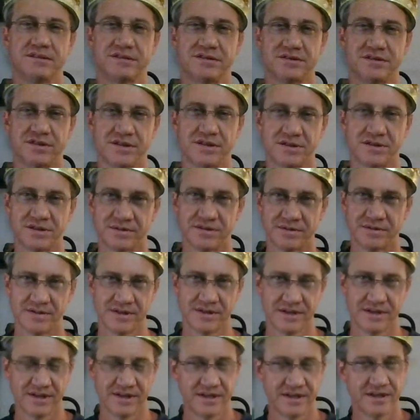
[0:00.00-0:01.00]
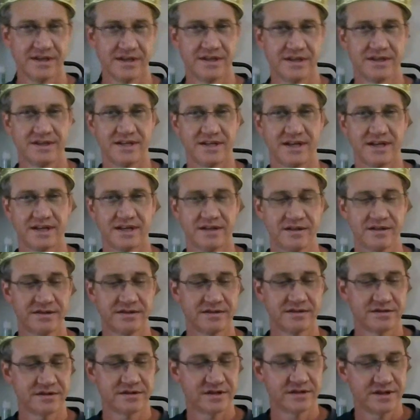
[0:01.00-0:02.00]
So, yeah,
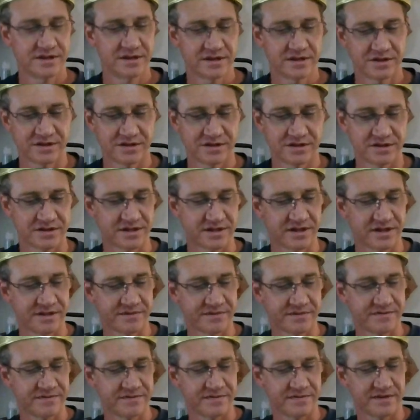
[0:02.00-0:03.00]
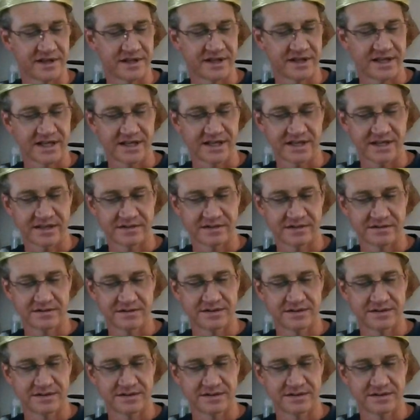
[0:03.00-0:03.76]
Good stuff. I like it.